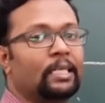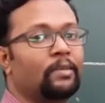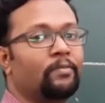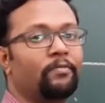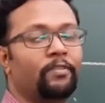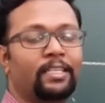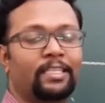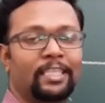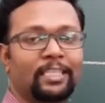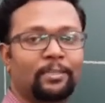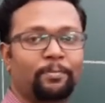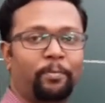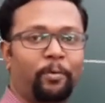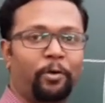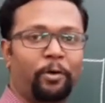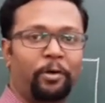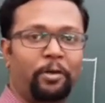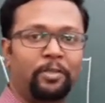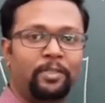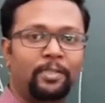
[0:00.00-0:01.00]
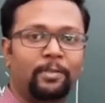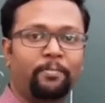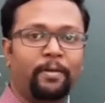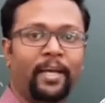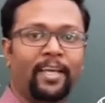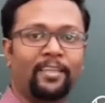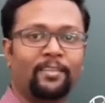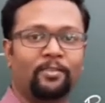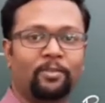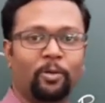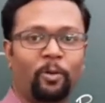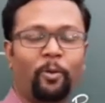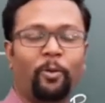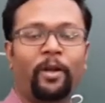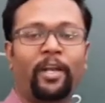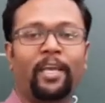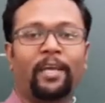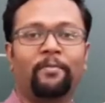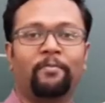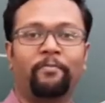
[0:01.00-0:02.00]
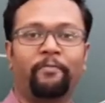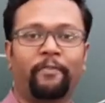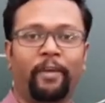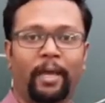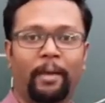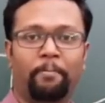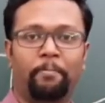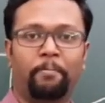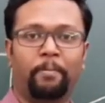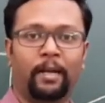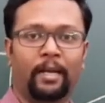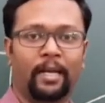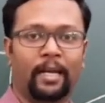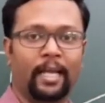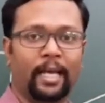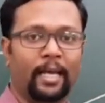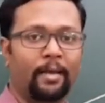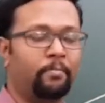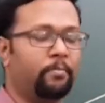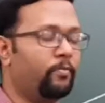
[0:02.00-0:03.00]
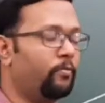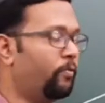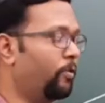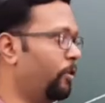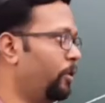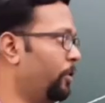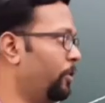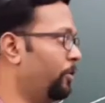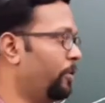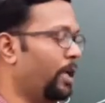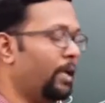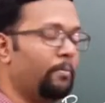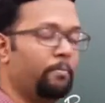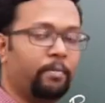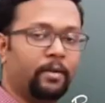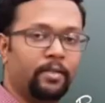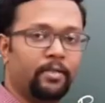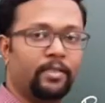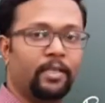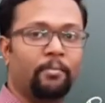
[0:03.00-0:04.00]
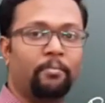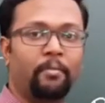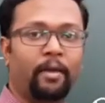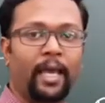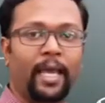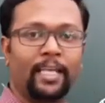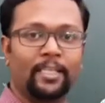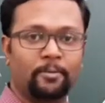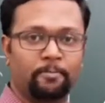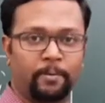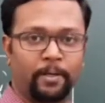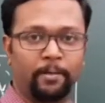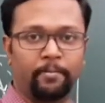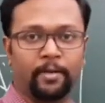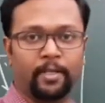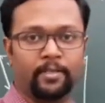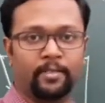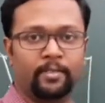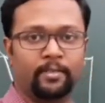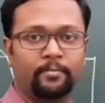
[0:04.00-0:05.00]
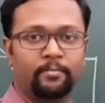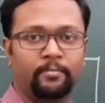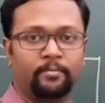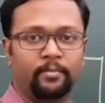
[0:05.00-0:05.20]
which is produced by sodium vapor lamp for doing prism experiments.